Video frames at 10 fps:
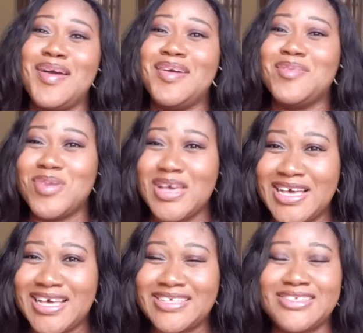
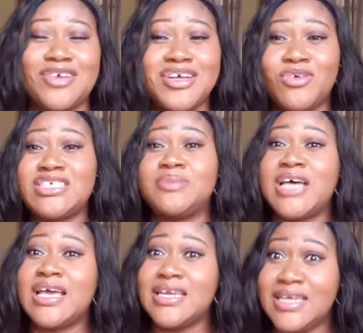week. Sorry, 1 chapter
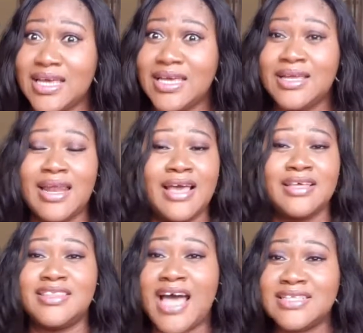a day.
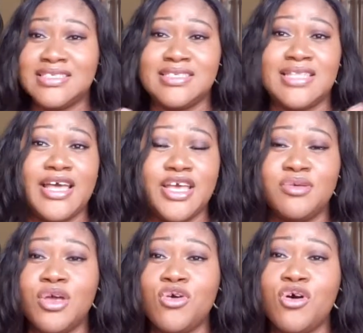Like, that is like
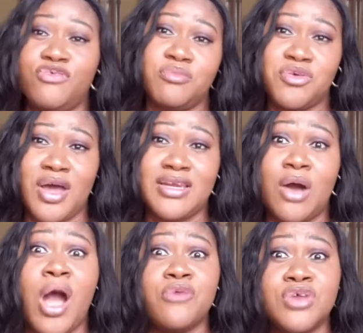a goal for me right
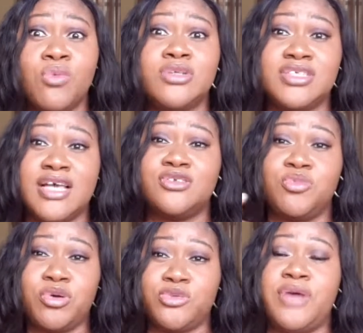now. I really want to get to the
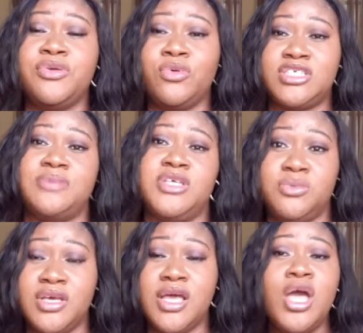point where I read 1 chapter a
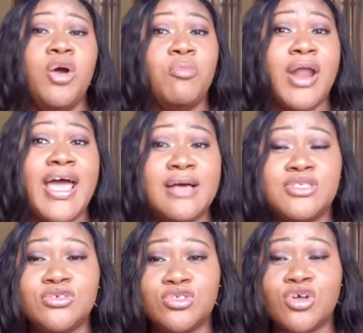week. But I am
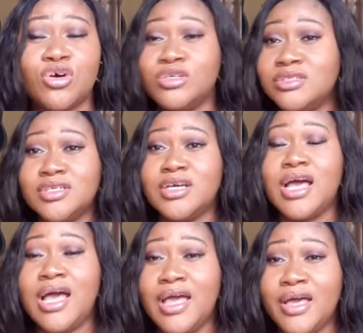still stuck on
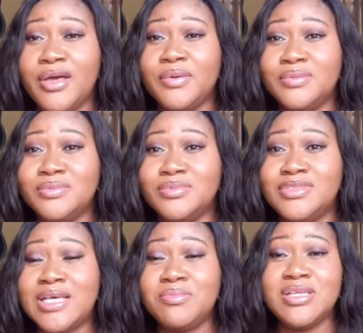
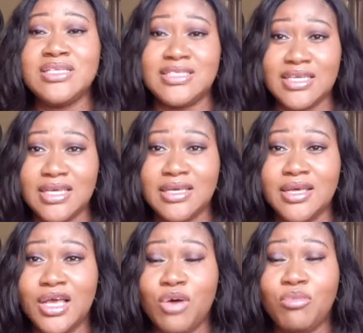10 minutes a day.
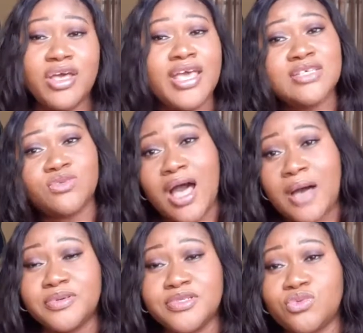But here's what
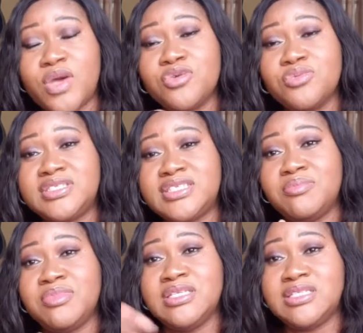happens when you read
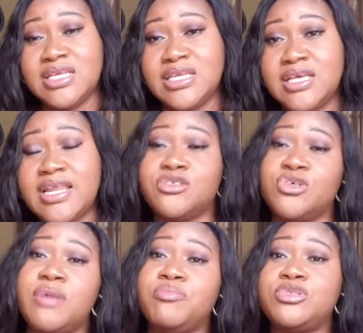10 minutes a day. That's, you
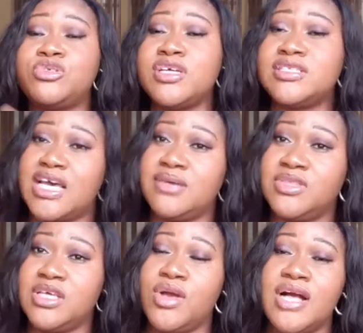can put on a time
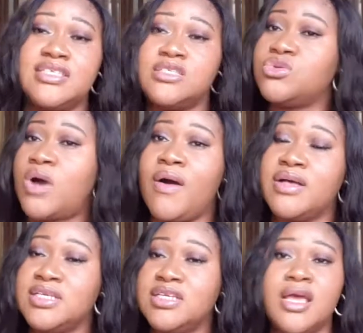thing. You can say 2
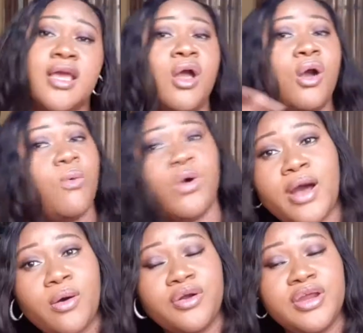hours a day, 1
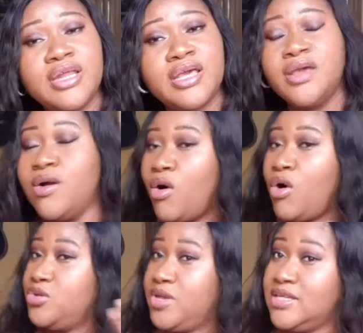hour a day,
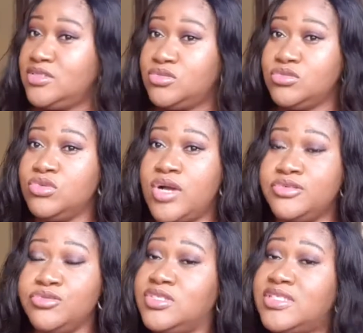or you can
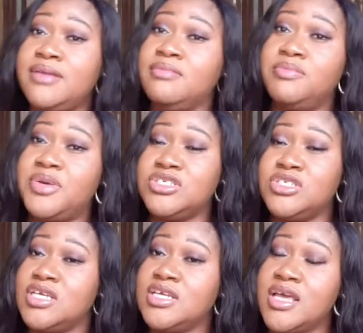do 10
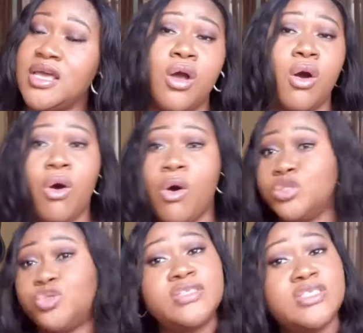pages a day, or
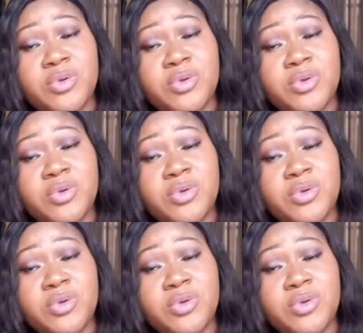20